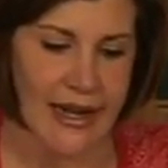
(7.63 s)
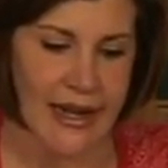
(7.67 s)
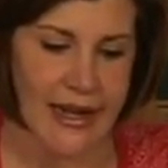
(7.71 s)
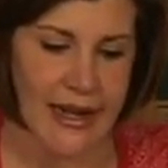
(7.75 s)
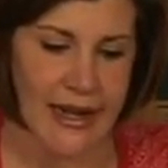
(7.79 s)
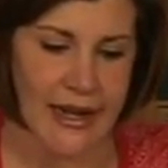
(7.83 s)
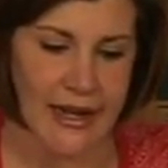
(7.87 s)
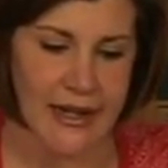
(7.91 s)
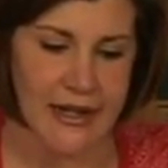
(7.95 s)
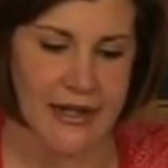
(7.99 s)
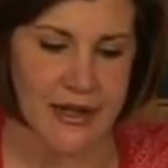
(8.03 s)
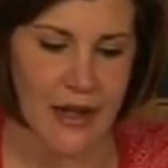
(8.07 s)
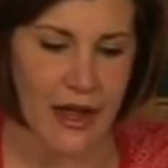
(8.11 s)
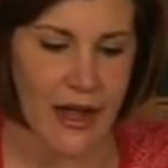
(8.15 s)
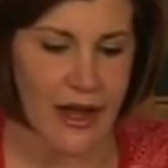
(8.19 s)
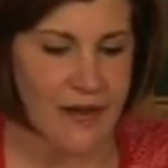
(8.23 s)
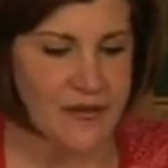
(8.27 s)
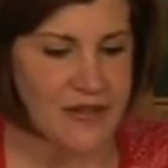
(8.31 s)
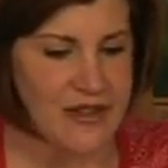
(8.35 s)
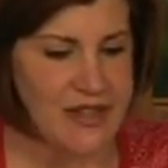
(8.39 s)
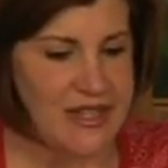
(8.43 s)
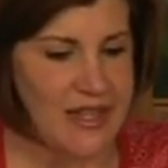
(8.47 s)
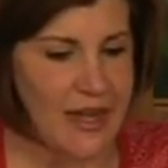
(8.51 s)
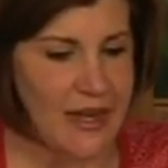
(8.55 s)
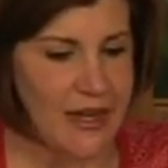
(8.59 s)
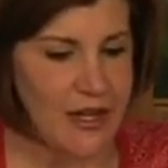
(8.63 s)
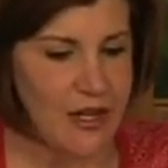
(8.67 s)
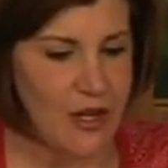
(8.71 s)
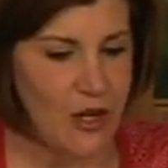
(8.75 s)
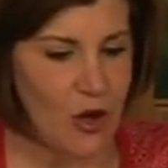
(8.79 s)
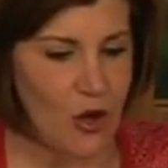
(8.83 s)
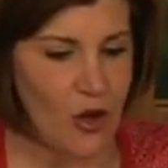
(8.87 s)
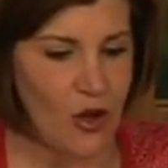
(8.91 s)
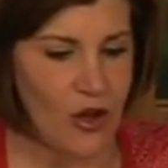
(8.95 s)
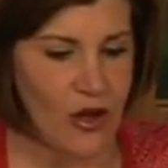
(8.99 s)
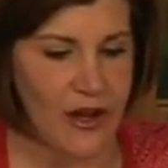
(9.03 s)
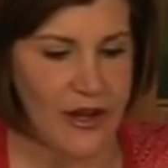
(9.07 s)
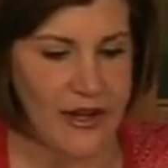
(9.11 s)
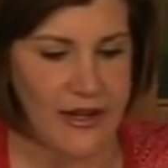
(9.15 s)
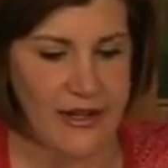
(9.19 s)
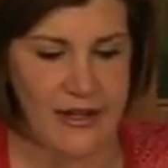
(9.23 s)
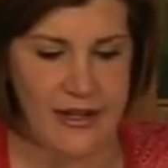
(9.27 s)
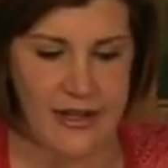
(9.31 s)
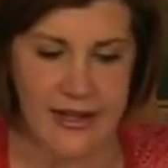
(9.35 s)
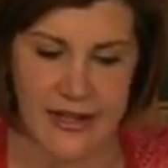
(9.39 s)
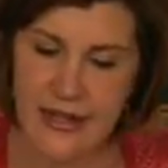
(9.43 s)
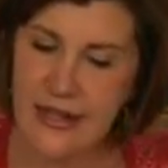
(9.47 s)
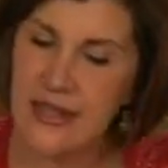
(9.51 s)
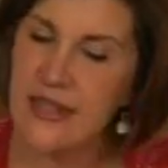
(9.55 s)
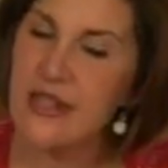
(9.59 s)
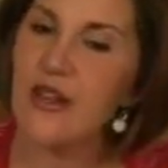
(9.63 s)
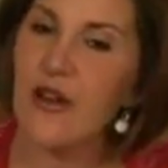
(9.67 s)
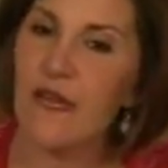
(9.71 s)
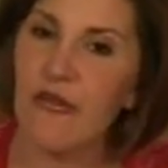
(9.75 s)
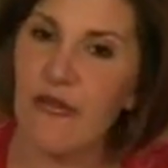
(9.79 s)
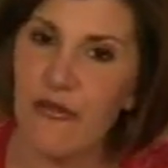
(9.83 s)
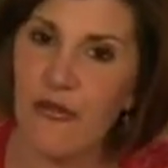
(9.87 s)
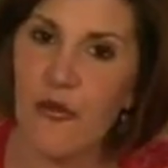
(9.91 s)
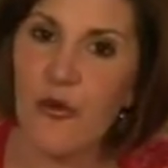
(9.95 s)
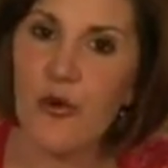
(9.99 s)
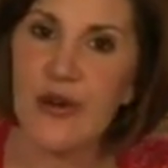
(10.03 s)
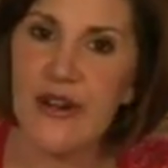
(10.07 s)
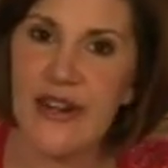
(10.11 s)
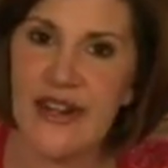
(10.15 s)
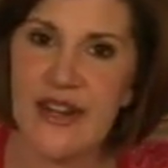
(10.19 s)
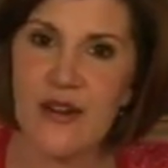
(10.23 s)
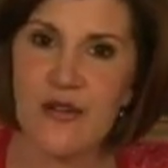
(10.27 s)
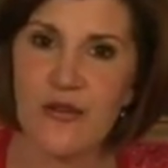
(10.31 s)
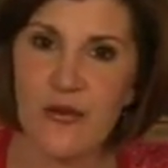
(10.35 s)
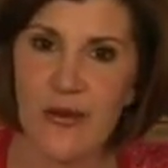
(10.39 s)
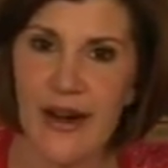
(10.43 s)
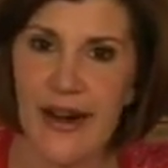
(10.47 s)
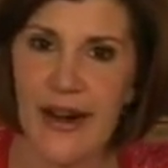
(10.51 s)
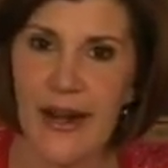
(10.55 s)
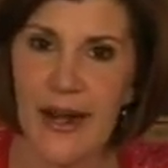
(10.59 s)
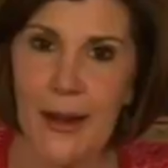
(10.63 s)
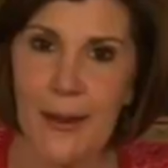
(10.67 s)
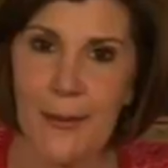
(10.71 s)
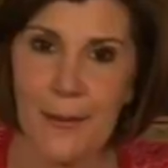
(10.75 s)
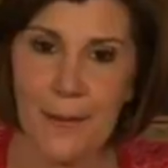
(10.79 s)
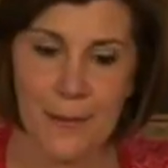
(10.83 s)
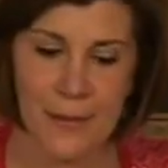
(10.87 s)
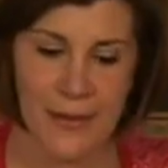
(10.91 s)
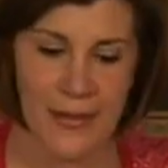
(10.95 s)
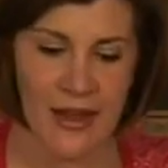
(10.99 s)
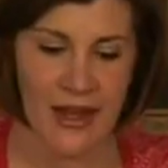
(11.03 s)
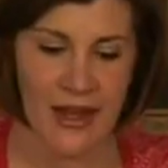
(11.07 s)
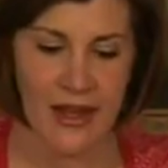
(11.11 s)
and I've decided on this is a 40 gram.